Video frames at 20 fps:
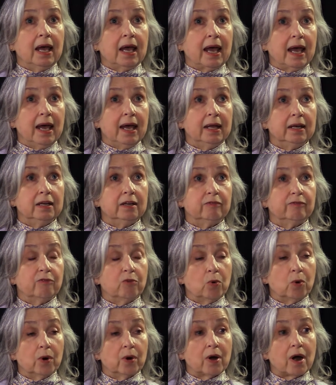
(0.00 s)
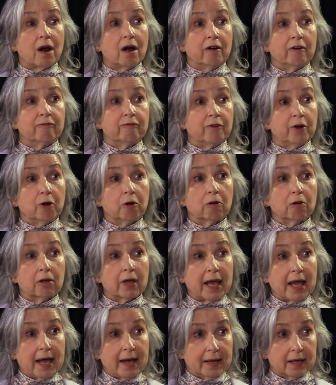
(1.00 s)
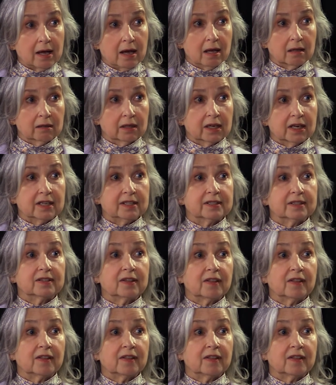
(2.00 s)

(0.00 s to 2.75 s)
and for our feral cat colonies,